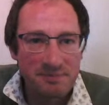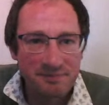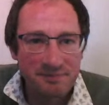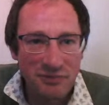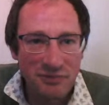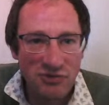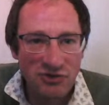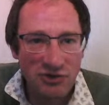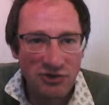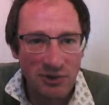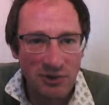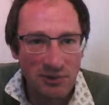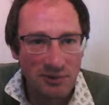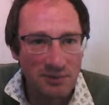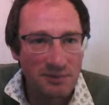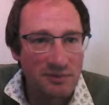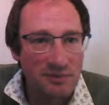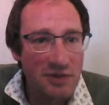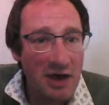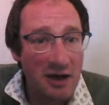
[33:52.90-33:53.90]
So
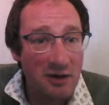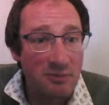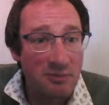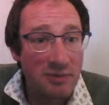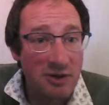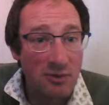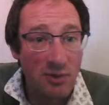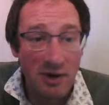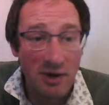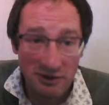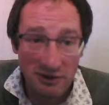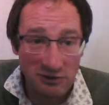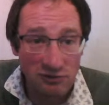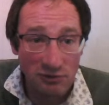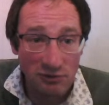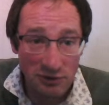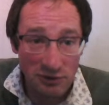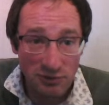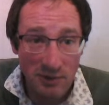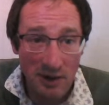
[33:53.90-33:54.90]
that can be quite
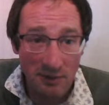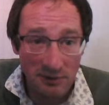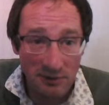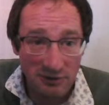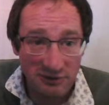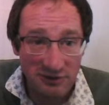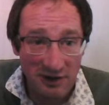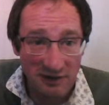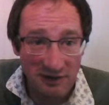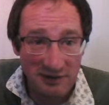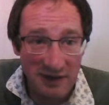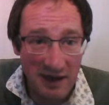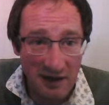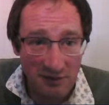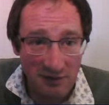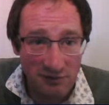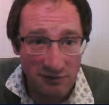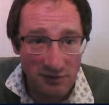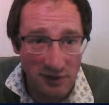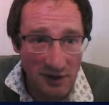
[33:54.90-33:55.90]
useful as well when you start to
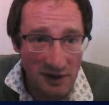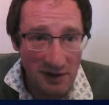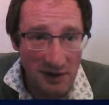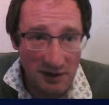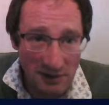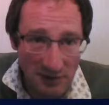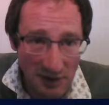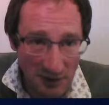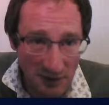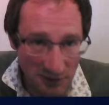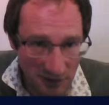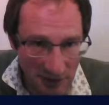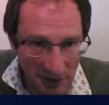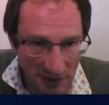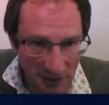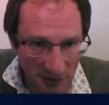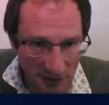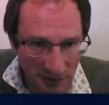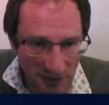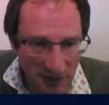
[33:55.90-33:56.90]
have loads and
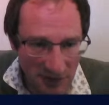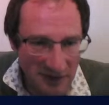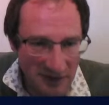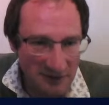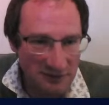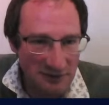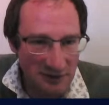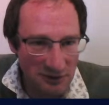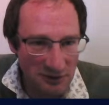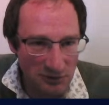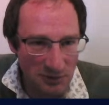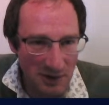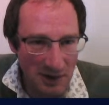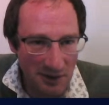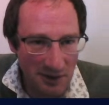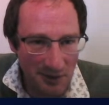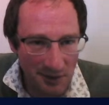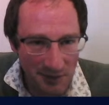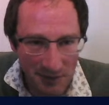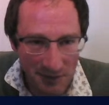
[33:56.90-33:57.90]
loads of these as well.